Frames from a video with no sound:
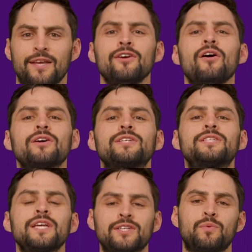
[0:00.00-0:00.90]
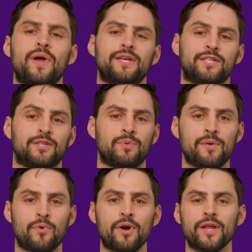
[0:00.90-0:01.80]
Here are 6 ways
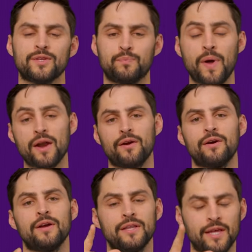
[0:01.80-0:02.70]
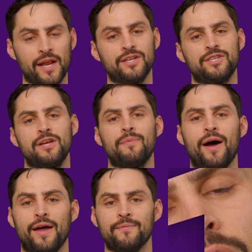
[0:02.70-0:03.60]
DisplayPort is better than
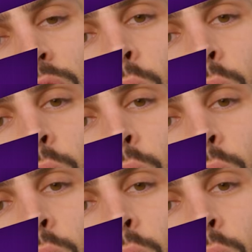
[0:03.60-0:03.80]
HDMI.